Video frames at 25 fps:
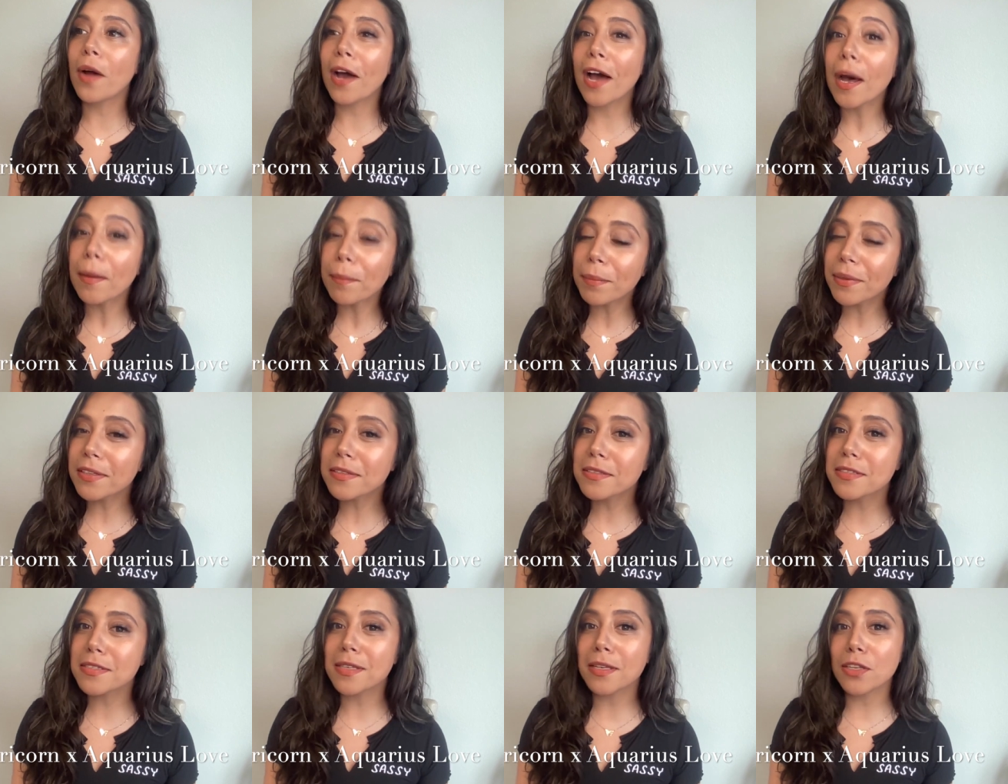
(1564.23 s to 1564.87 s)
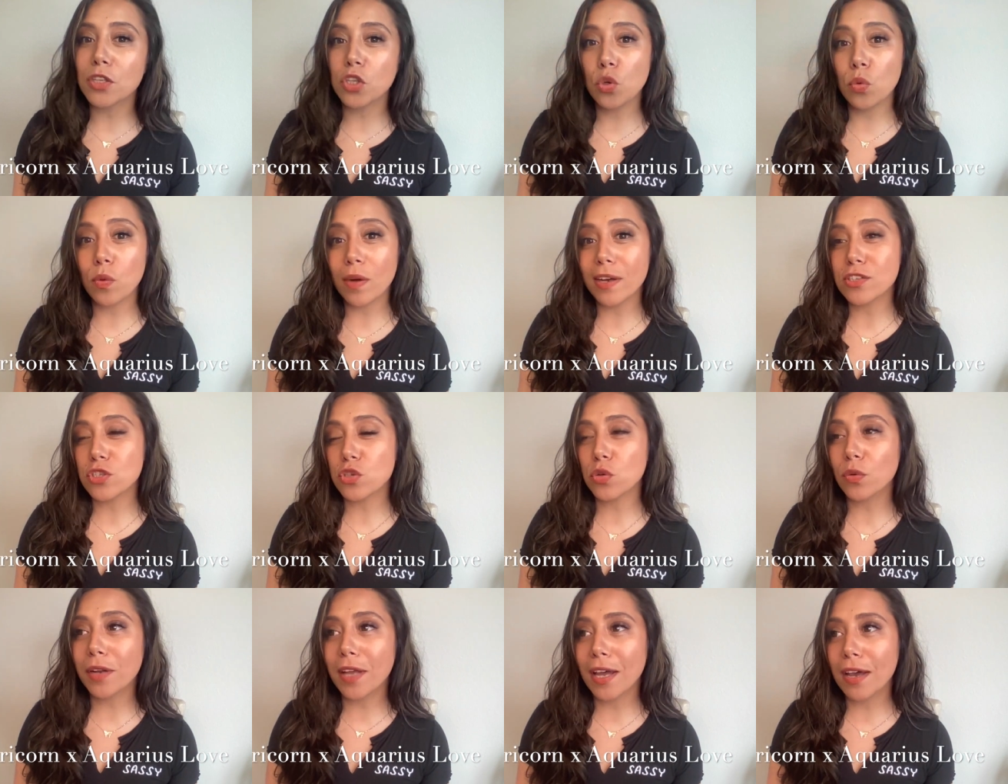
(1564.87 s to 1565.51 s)
happens that you
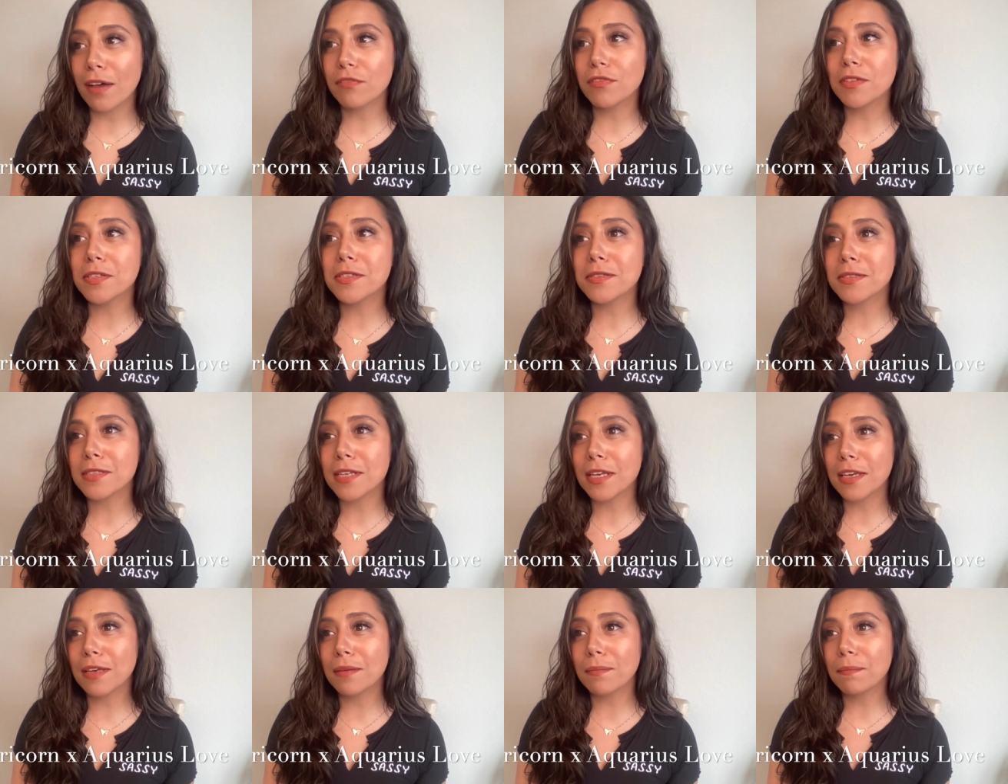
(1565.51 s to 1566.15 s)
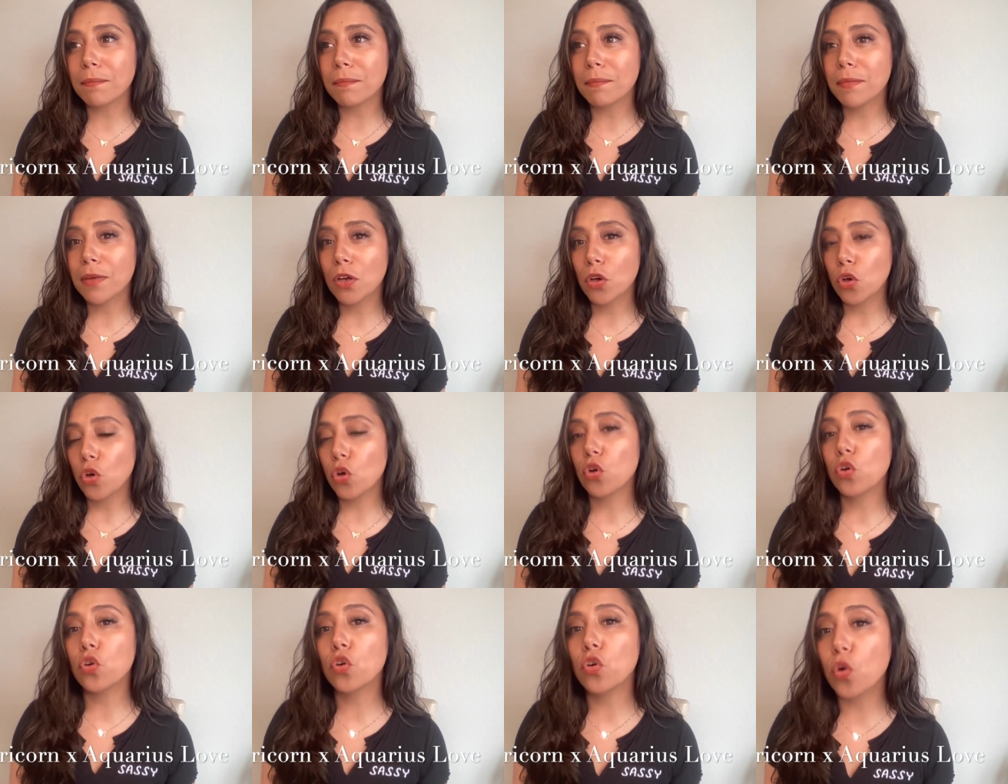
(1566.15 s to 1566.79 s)
guys don't have the same
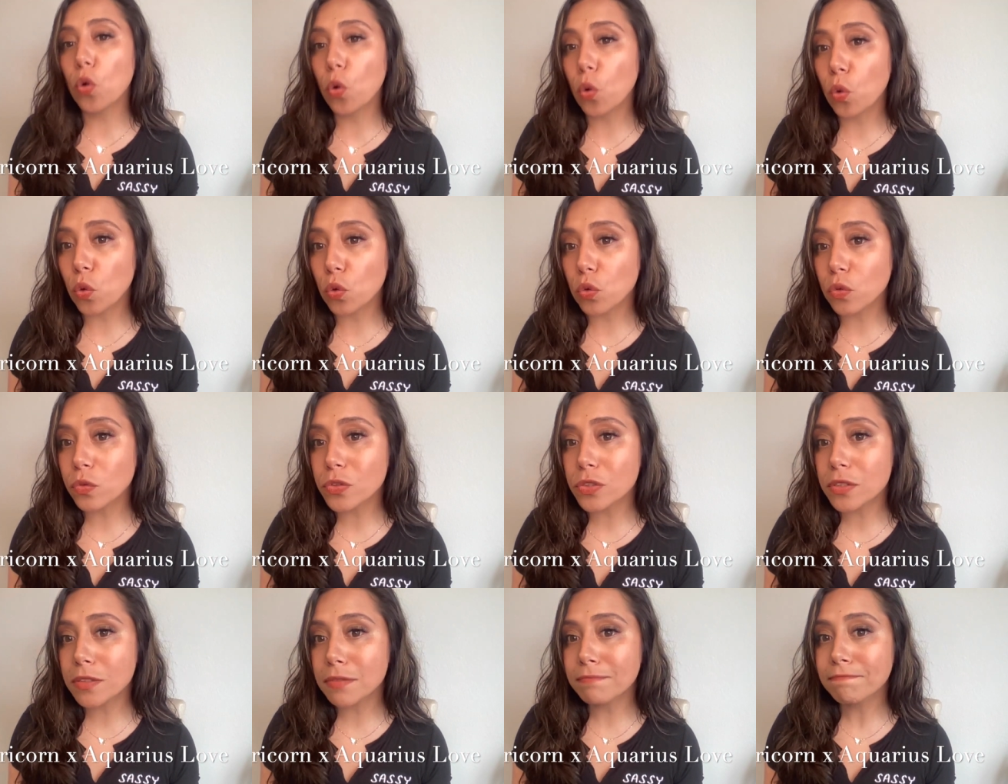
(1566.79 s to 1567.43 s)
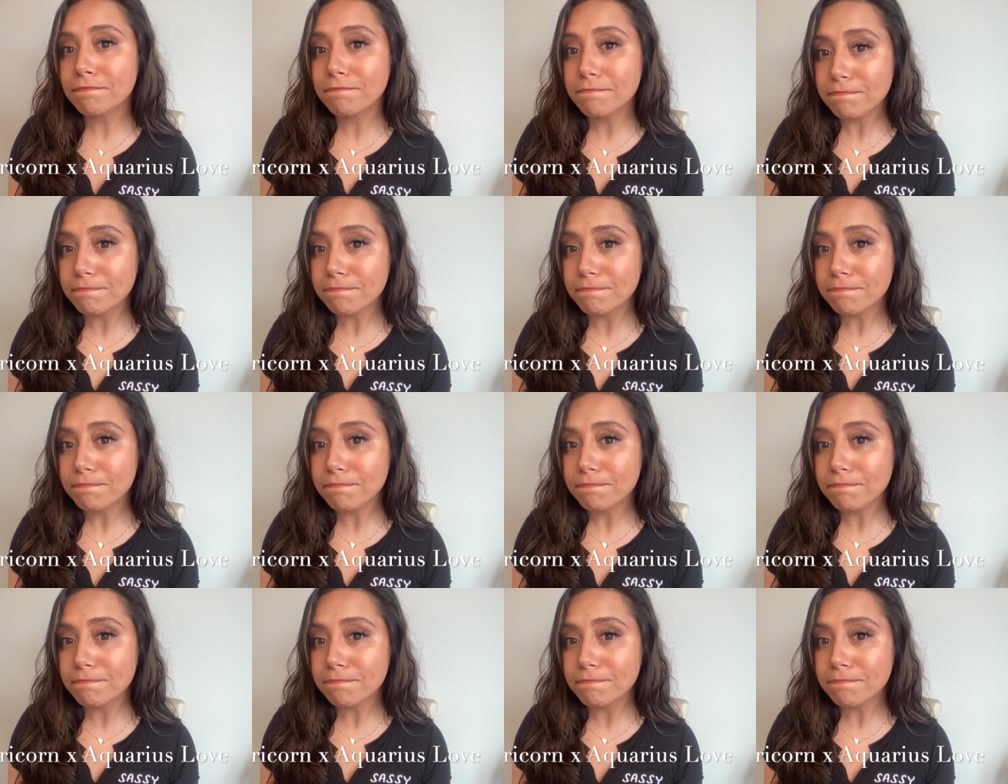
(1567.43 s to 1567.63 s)
goals.